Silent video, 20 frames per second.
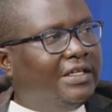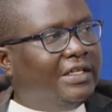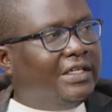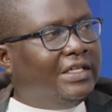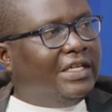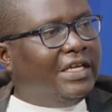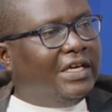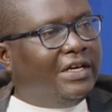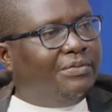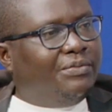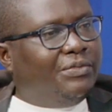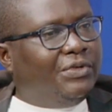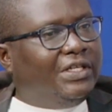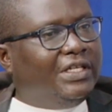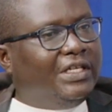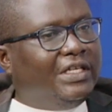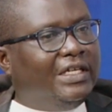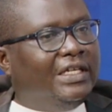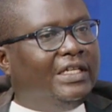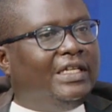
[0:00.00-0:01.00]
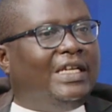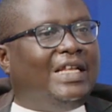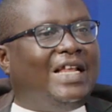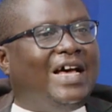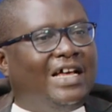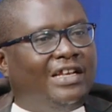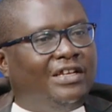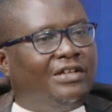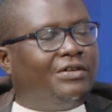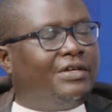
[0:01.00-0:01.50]
named in
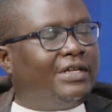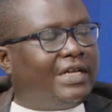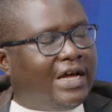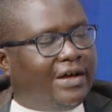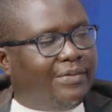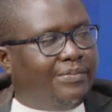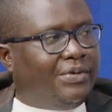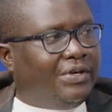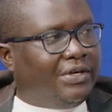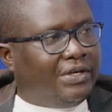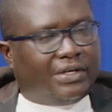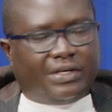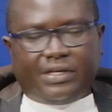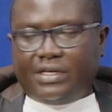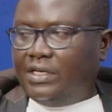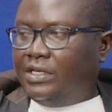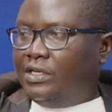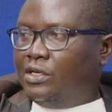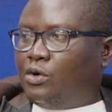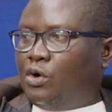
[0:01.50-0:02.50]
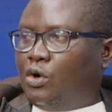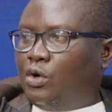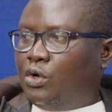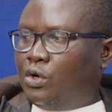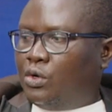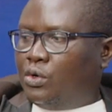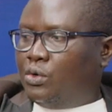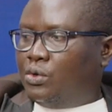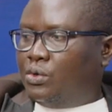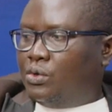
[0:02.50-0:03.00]
land grabbing in
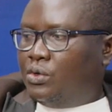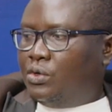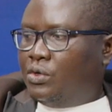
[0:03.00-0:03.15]
Kololo